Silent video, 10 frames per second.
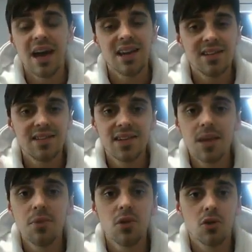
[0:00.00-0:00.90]
and then
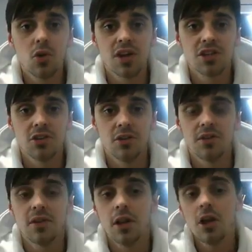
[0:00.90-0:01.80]
send me your
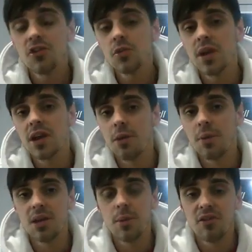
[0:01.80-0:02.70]
questions. Last week I
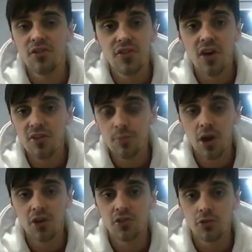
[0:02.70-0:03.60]
made about 5
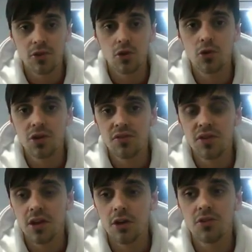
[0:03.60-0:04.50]
personal recorded
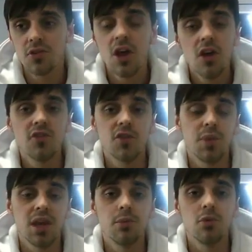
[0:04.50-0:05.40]
videos for
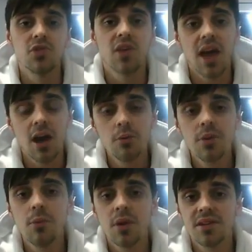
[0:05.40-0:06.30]
people to help
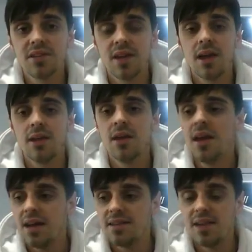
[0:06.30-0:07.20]
them understand
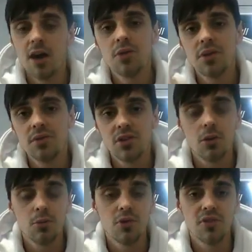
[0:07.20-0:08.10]
and to help them
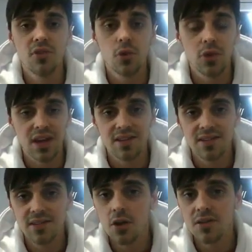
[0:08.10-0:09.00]
start moving forward and get
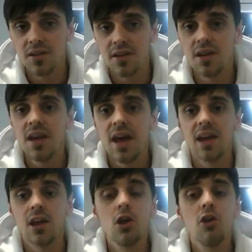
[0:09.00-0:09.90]
started,
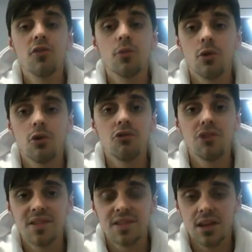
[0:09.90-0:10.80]
and a lot of them are
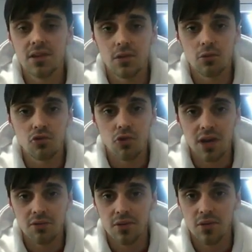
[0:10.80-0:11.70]
already seeing some
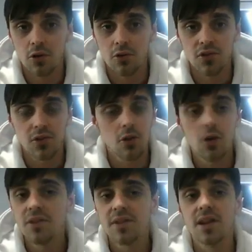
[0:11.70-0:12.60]
great results. So
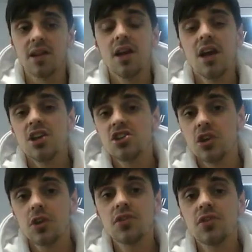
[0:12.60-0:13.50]
honestly,
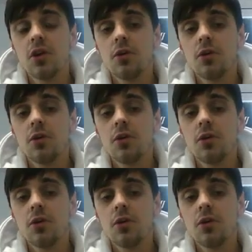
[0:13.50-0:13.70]
just